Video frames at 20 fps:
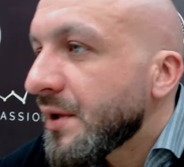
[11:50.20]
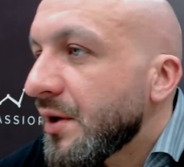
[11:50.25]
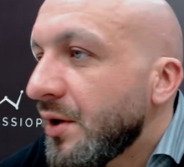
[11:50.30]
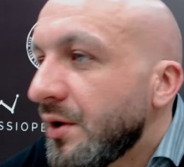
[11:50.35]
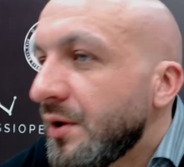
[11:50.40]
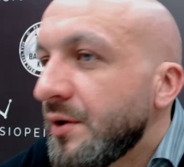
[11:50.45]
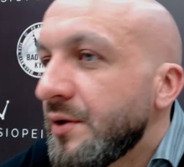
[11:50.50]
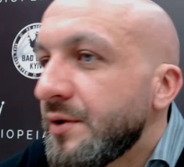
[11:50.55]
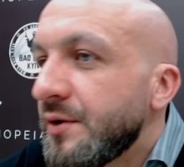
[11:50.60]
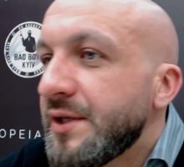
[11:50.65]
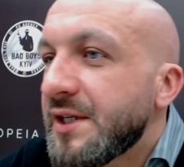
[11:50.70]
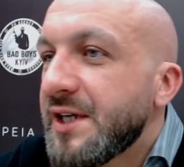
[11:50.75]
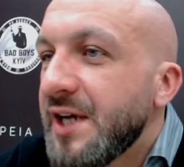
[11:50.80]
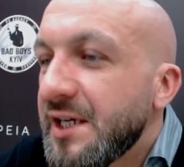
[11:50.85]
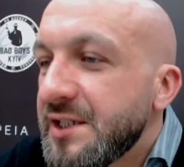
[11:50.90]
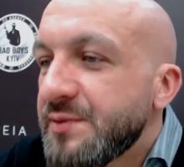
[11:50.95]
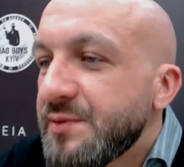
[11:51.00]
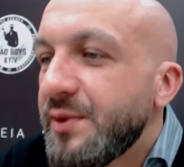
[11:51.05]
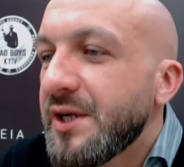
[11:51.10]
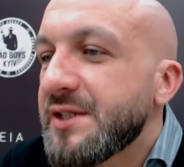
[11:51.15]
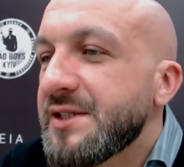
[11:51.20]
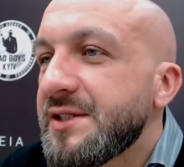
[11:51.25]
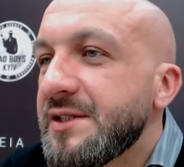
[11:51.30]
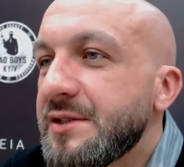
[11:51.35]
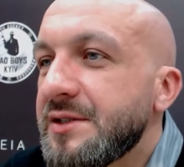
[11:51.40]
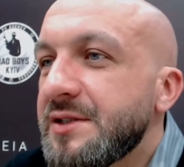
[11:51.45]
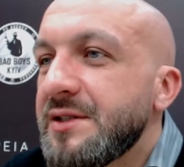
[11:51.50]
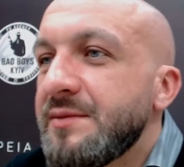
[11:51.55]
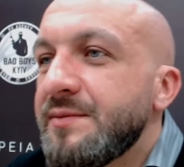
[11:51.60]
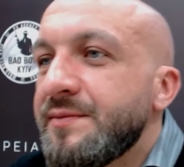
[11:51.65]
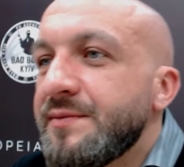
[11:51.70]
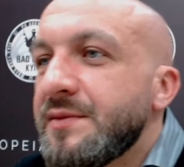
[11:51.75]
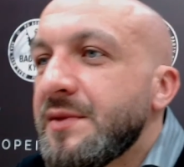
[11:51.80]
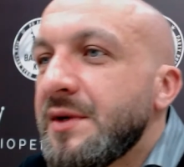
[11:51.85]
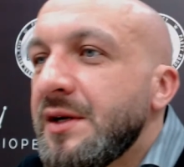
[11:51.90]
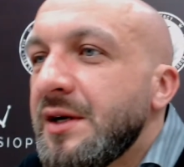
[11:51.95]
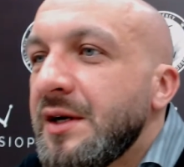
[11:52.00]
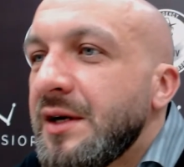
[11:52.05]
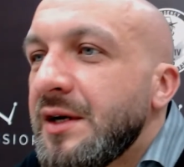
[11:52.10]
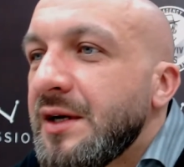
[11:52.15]
Oh, the cashback system.
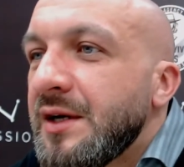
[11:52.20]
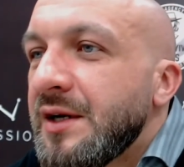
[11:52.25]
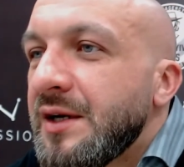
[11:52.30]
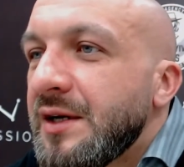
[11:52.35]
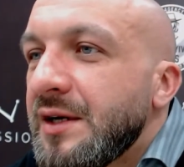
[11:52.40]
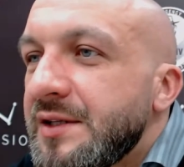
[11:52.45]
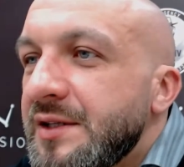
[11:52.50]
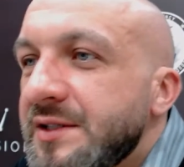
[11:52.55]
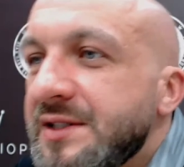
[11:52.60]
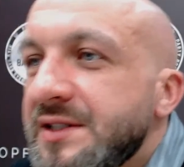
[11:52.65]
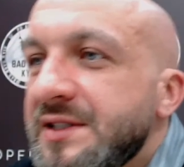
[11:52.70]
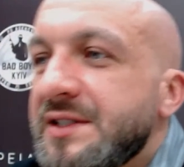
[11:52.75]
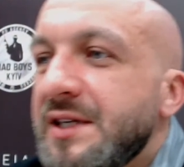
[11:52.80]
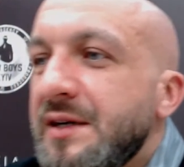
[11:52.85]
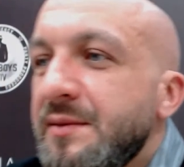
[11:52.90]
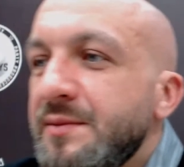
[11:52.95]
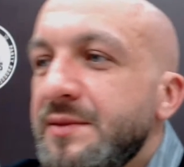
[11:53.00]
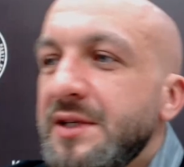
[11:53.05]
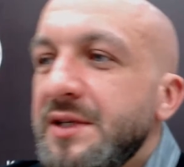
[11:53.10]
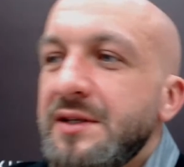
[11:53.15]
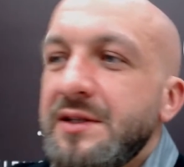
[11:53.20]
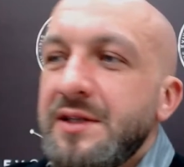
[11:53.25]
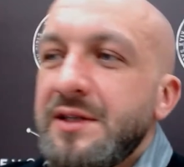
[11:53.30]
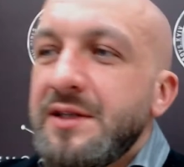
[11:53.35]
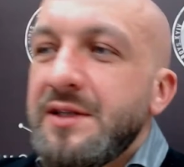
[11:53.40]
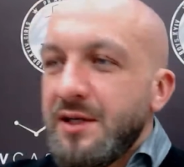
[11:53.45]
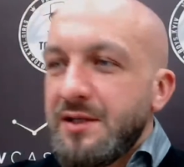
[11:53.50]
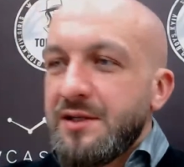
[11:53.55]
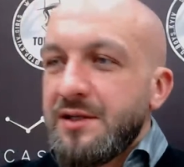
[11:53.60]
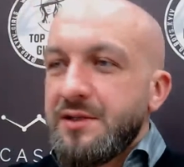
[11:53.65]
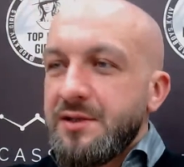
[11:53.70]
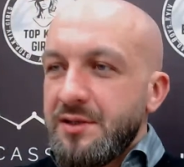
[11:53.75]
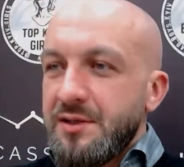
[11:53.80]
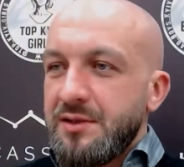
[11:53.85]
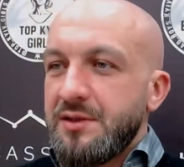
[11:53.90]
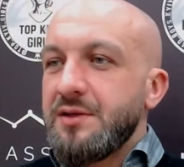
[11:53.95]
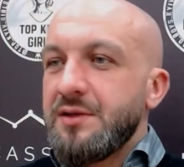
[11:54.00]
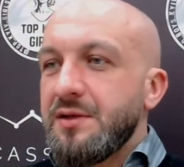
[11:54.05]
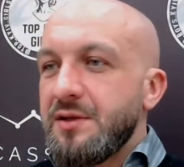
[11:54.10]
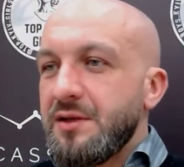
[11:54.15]
This is something that
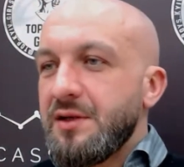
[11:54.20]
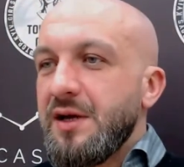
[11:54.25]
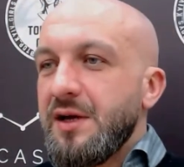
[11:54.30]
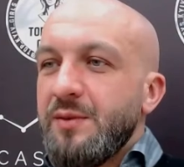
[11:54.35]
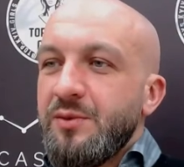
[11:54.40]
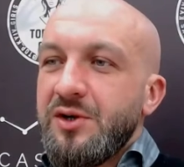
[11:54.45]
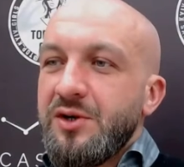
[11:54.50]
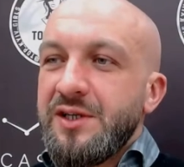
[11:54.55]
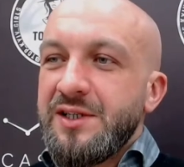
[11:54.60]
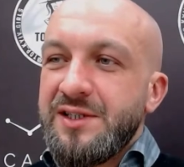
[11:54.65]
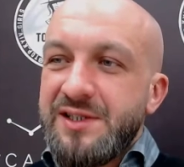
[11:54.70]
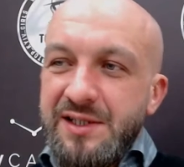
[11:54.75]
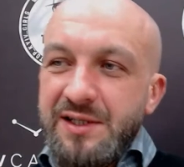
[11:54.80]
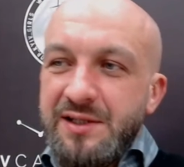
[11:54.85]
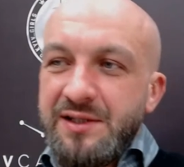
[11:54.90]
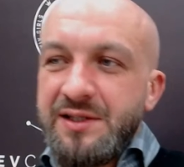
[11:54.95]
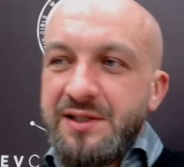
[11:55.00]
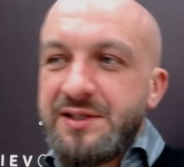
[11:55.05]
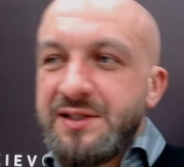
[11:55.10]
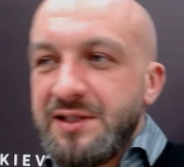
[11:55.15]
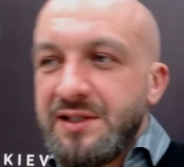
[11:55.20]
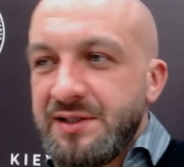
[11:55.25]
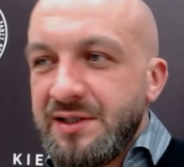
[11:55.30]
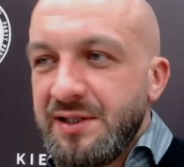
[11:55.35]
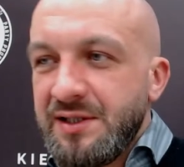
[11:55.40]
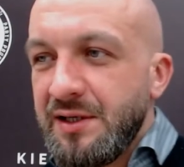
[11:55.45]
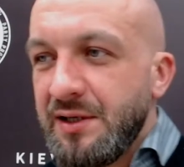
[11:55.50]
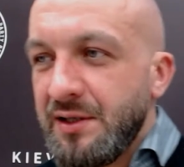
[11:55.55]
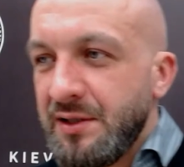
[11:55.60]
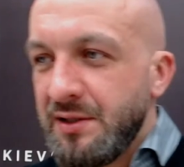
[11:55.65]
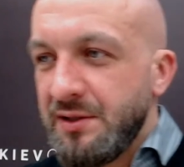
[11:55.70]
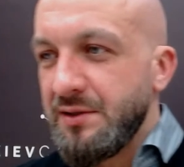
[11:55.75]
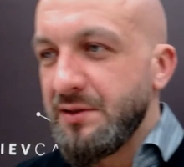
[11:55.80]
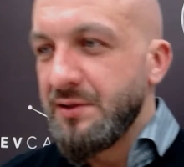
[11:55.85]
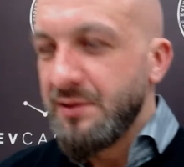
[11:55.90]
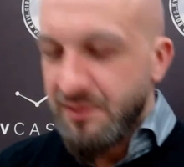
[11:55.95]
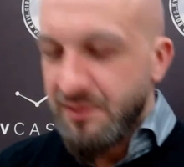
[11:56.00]
I'm gonna sell this as a